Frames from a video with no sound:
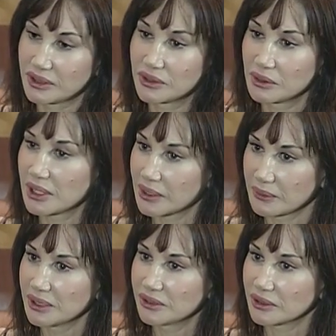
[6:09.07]
a lot of
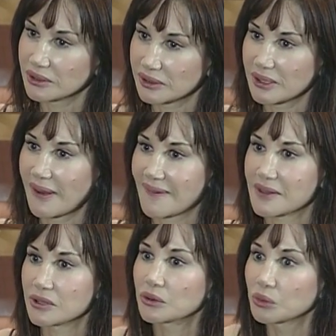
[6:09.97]
research, and I have
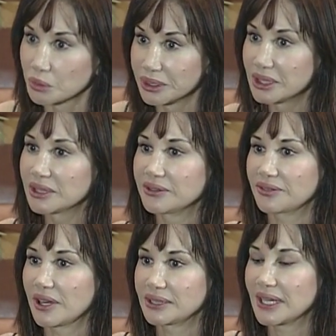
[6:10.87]
to really
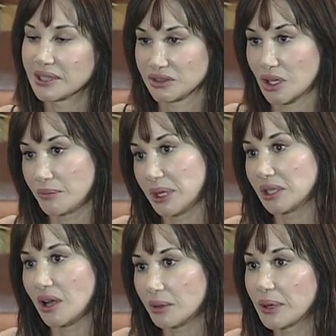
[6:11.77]
find out. It taught me a
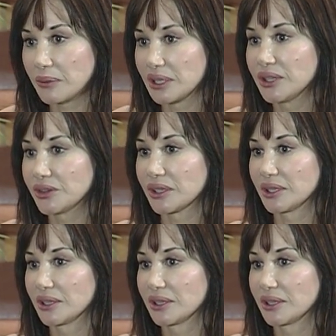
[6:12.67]
lot about religion.